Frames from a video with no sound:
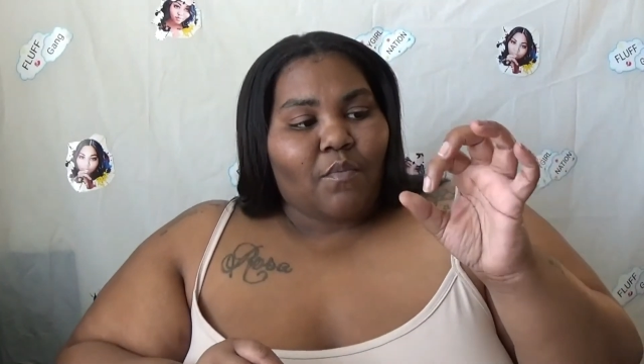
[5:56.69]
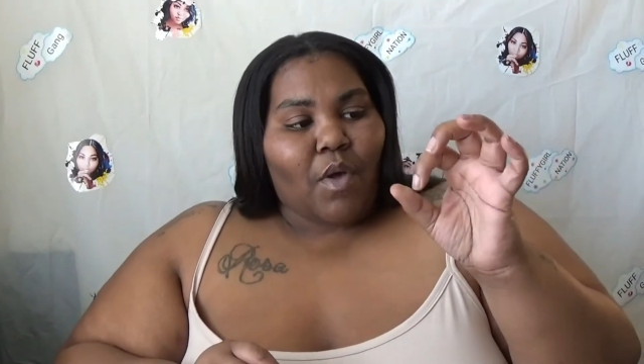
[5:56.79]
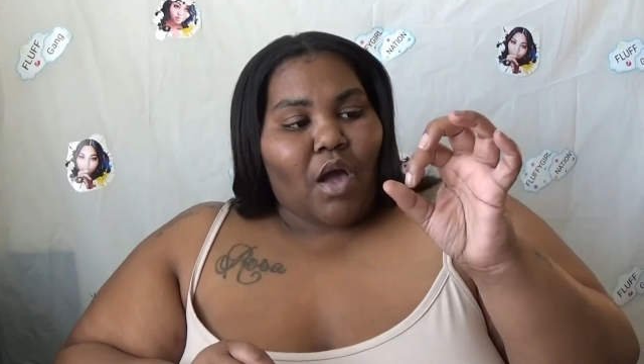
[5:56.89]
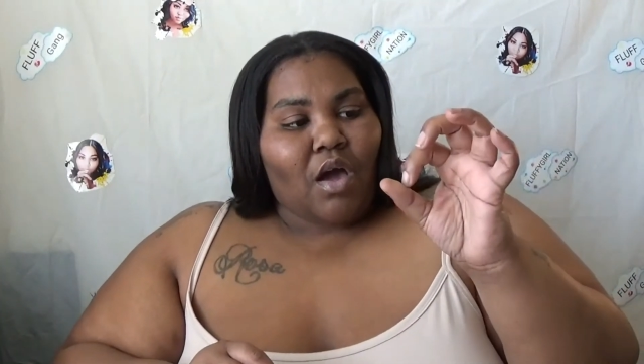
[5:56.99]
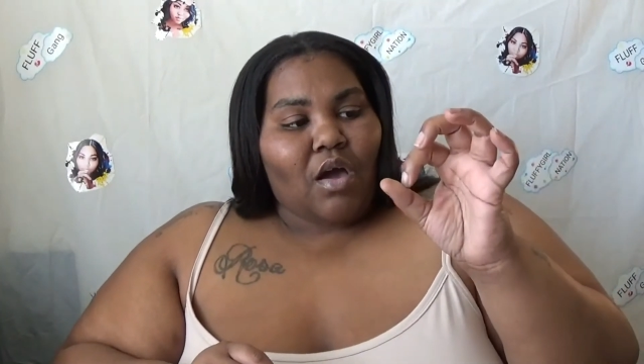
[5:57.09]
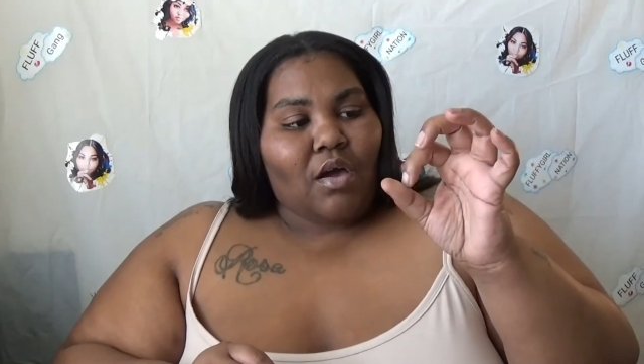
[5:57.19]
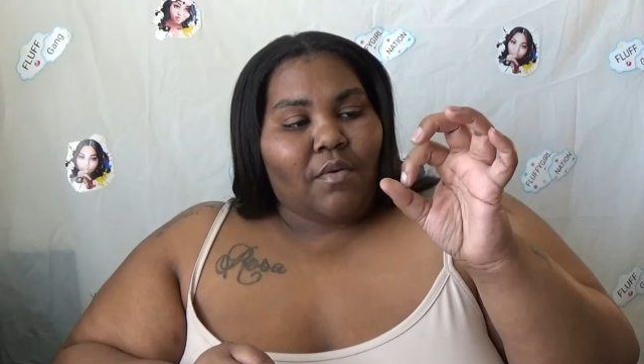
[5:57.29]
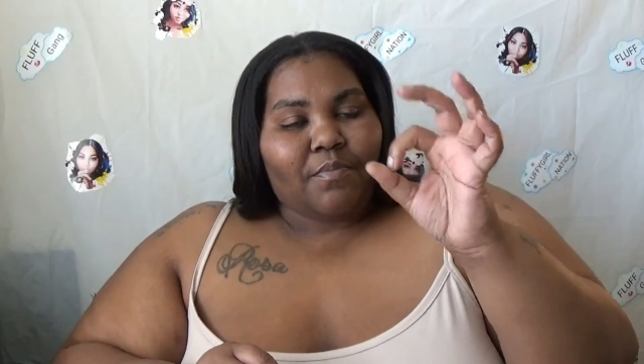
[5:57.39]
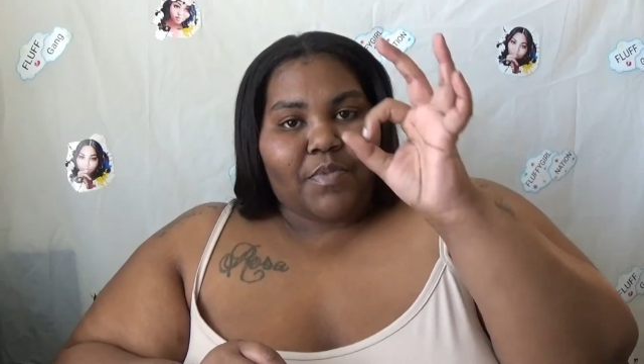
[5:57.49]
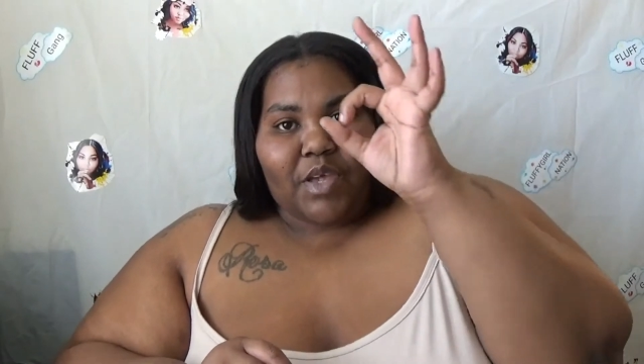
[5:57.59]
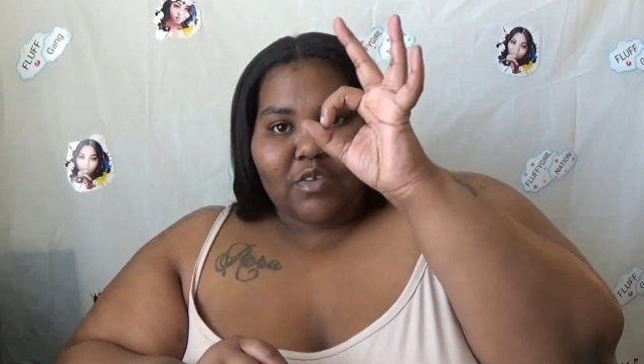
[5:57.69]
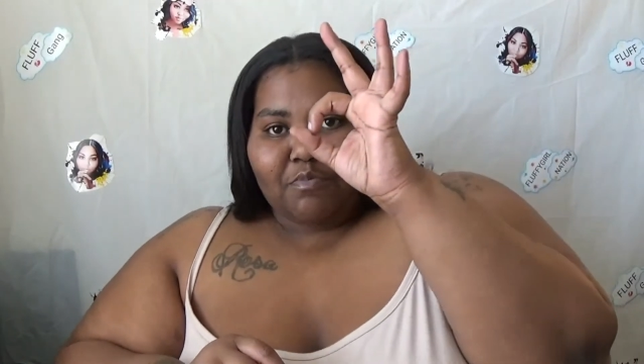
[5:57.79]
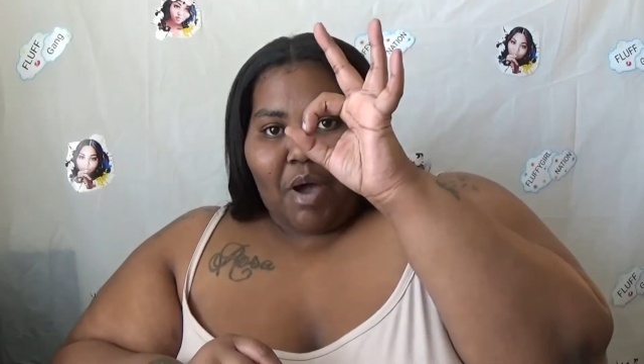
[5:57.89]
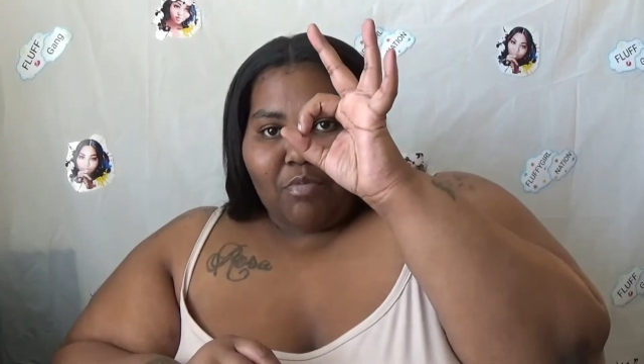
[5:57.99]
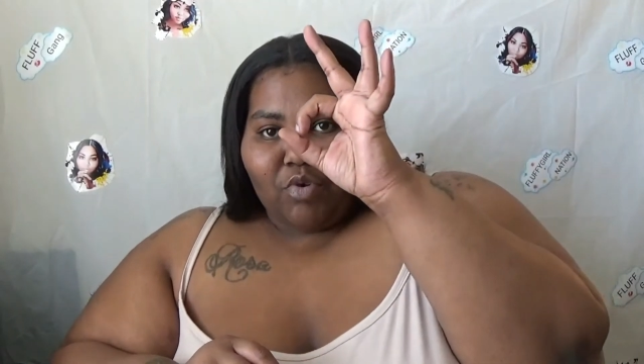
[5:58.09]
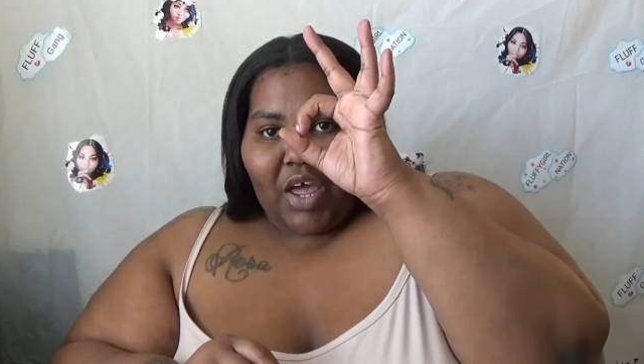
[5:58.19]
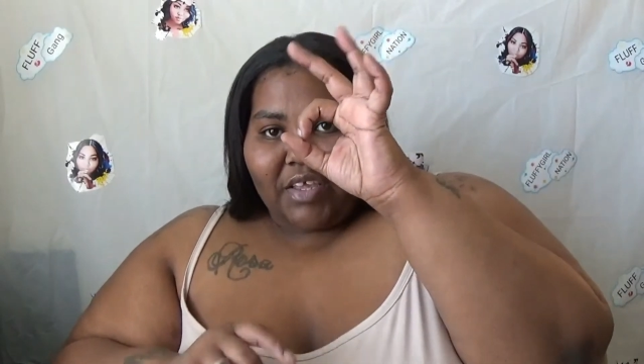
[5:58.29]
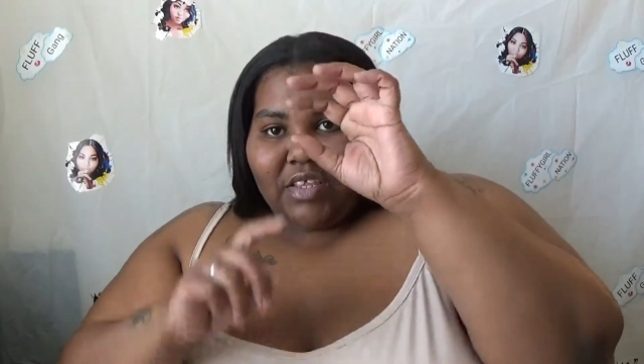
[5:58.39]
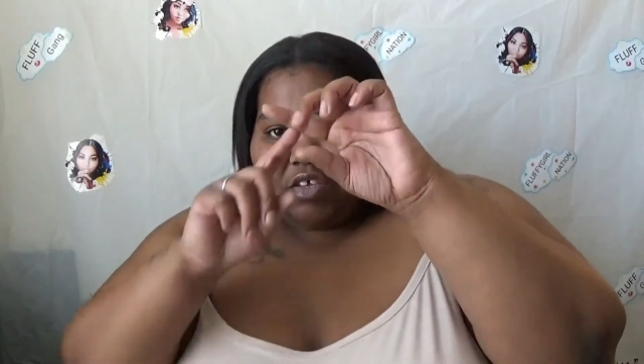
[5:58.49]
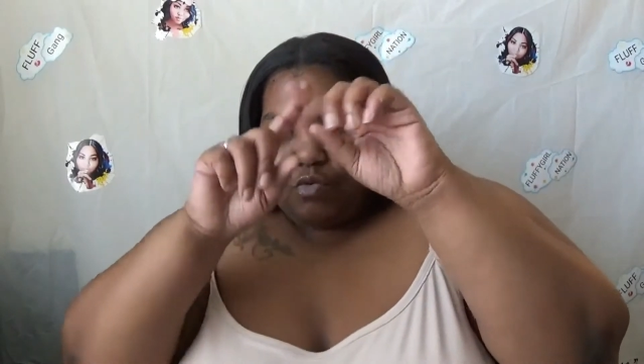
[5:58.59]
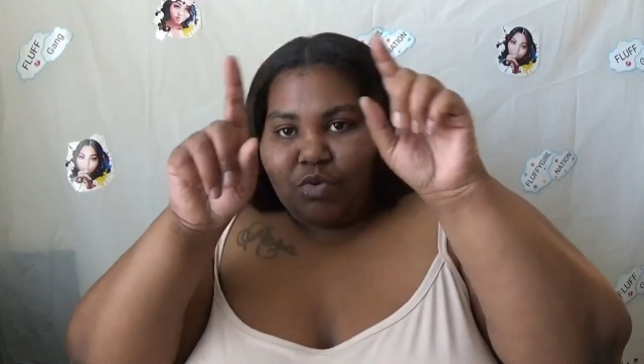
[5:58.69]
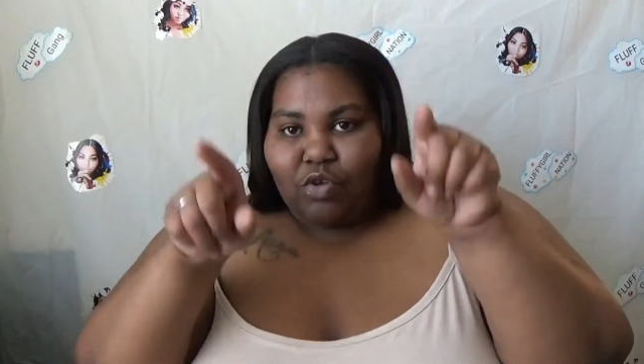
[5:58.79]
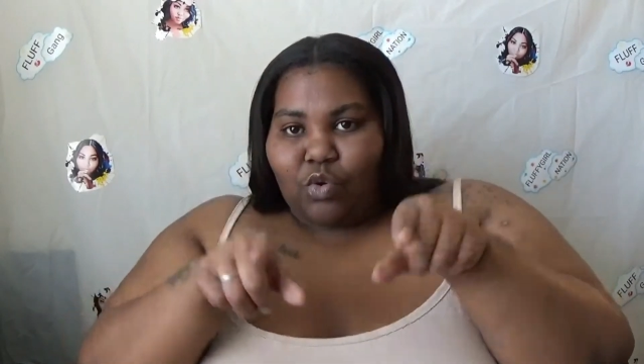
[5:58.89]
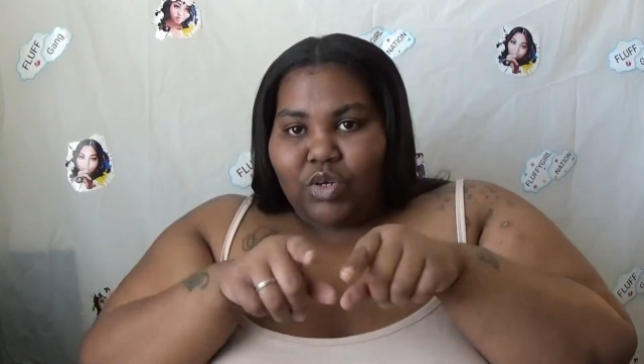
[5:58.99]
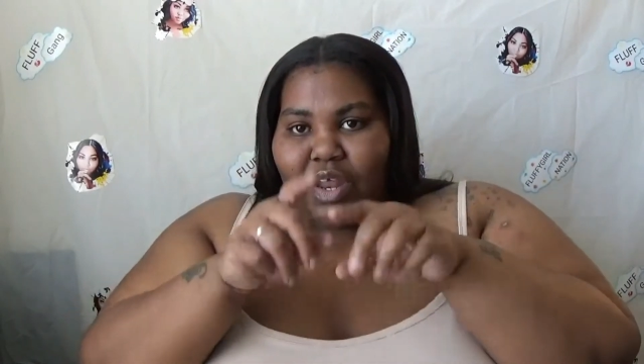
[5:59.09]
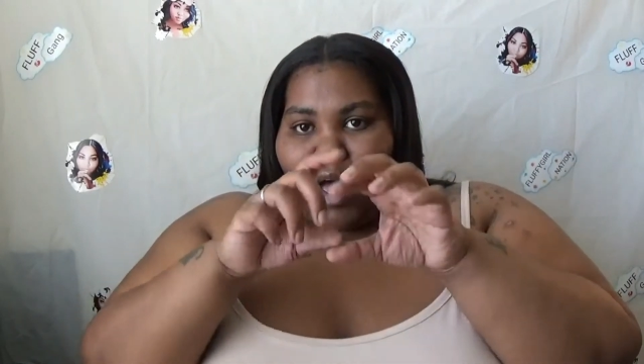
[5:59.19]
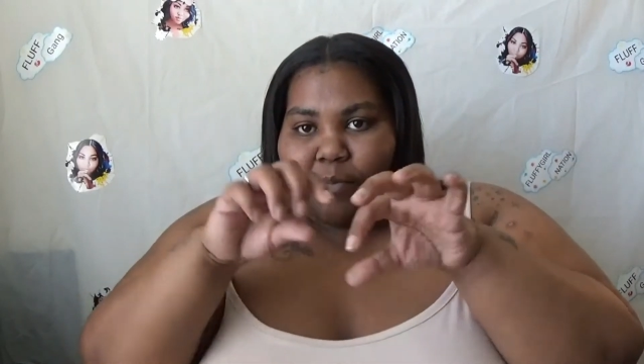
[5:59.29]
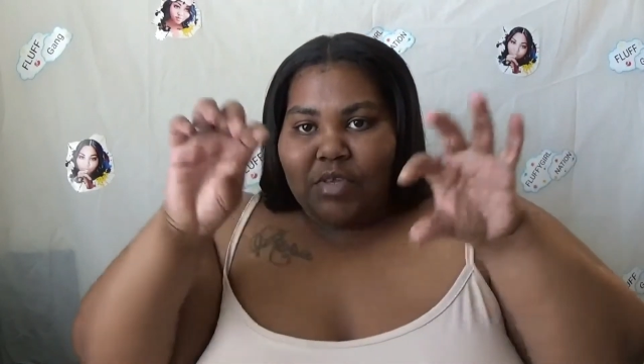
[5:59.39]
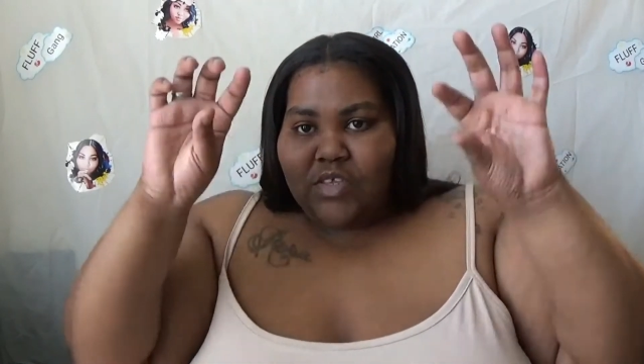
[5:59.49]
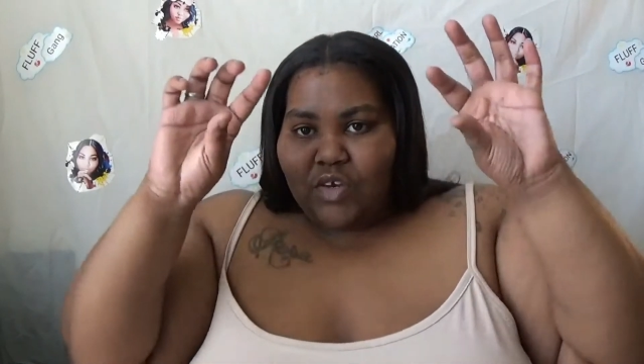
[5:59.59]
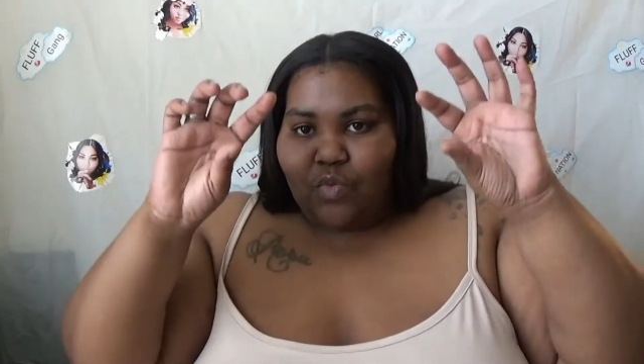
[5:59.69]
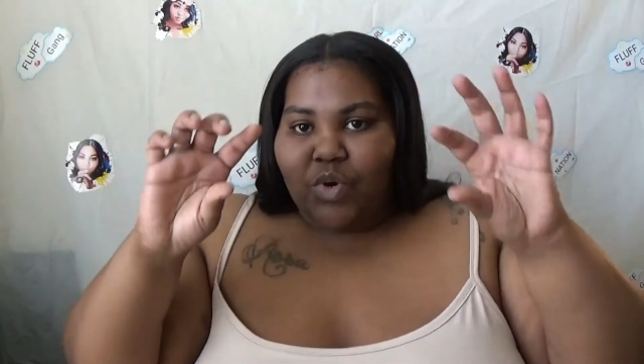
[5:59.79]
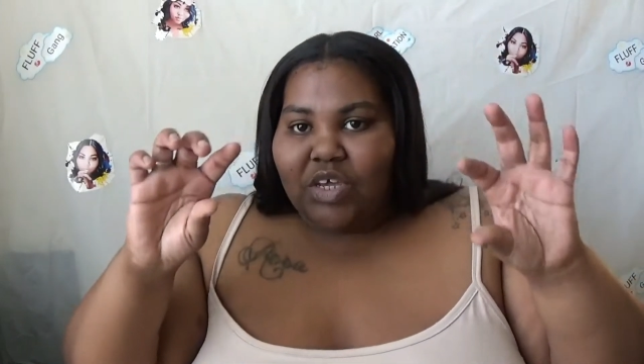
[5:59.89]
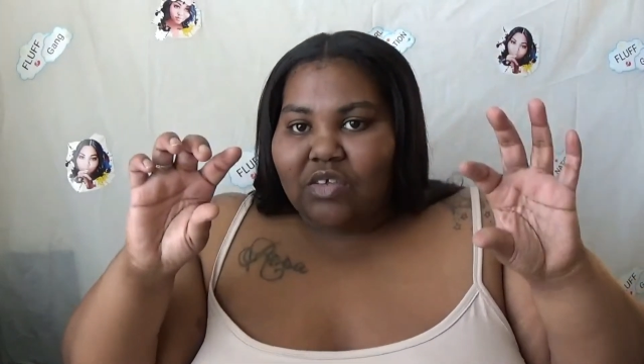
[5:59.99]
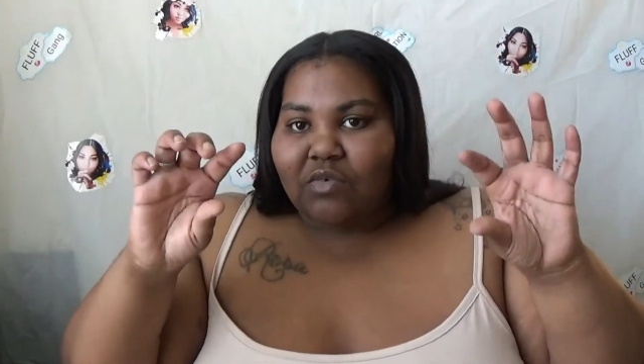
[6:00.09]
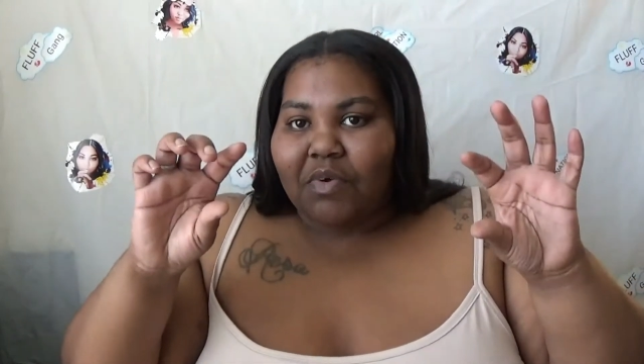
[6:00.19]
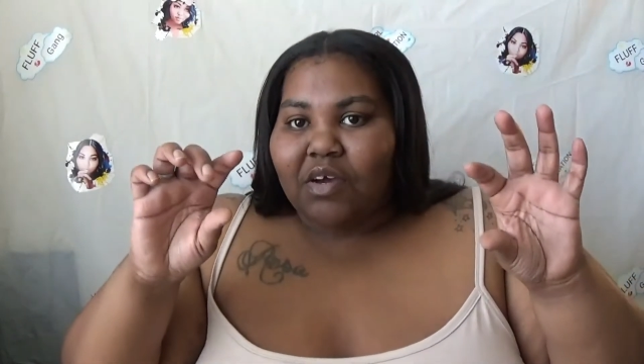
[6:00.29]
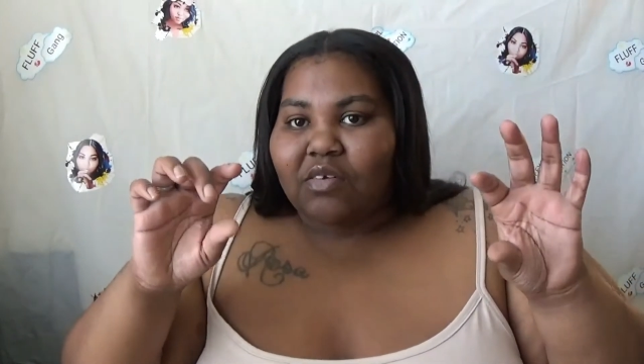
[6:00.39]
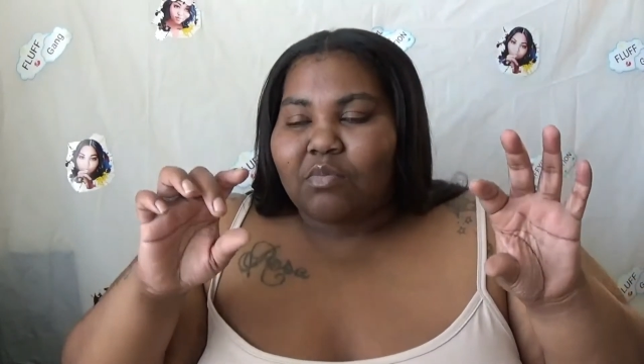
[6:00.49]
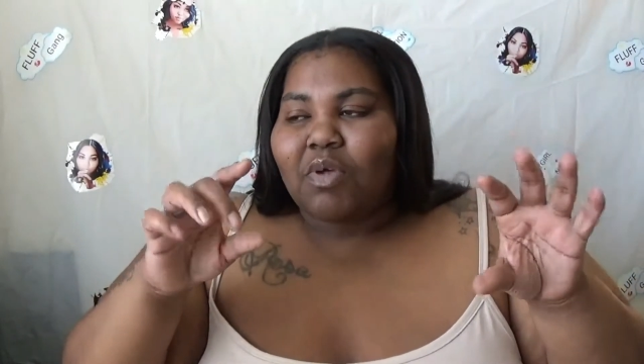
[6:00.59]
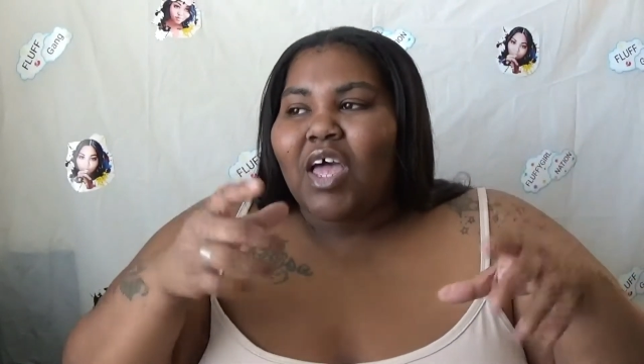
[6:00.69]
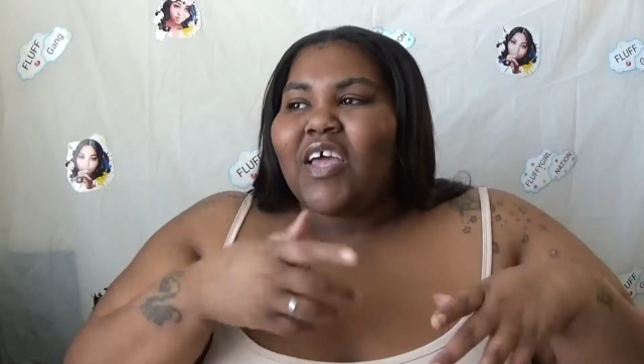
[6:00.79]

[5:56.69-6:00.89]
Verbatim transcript: um, that's bubble like this with the little diamonds and the wings around them.